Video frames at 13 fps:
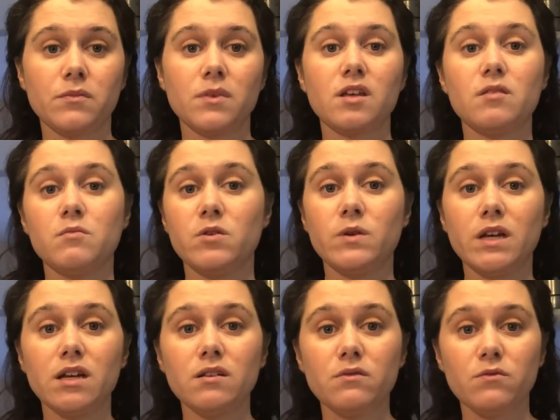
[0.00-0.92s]

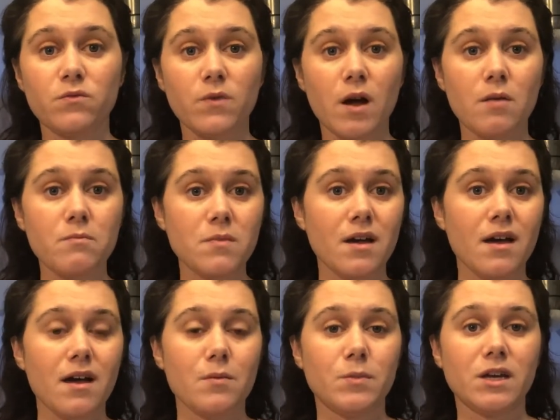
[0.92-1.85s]
communion from,
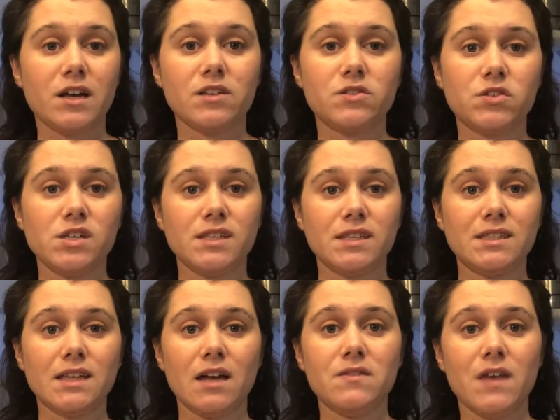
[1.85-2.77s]
because Jesus
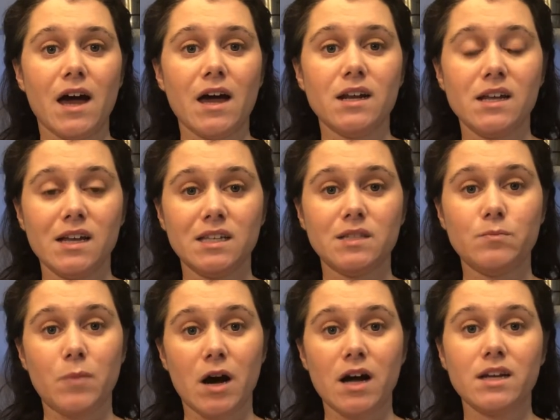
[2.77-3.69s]
said that his
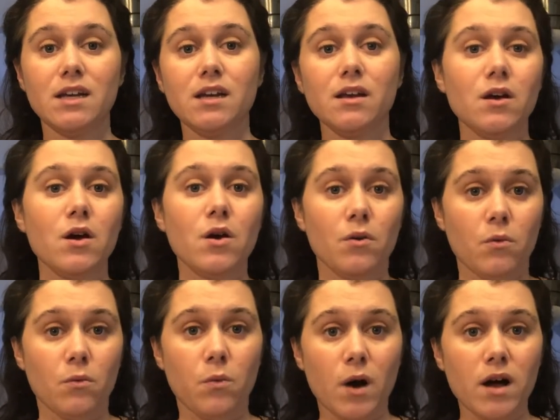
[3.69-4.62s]
body
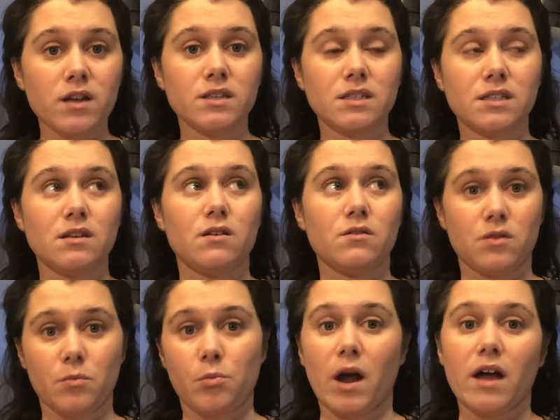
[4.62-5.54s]
was
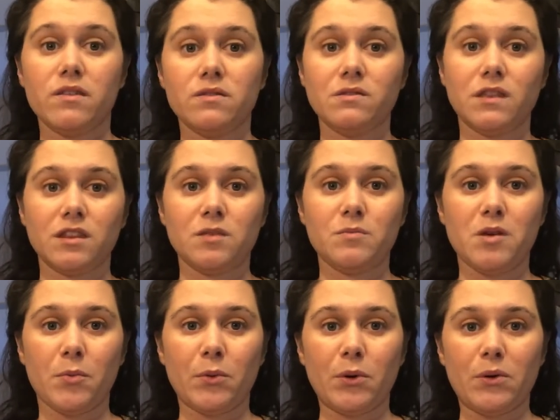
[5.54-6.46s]
the bread that the
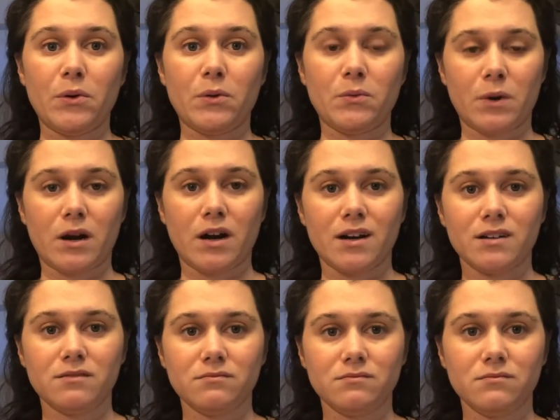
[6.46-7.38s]
people were
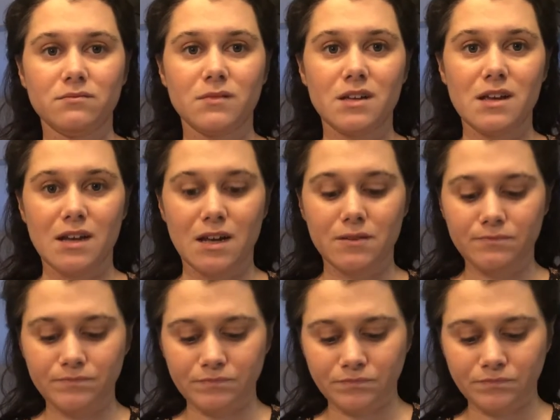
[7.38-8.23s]
eating.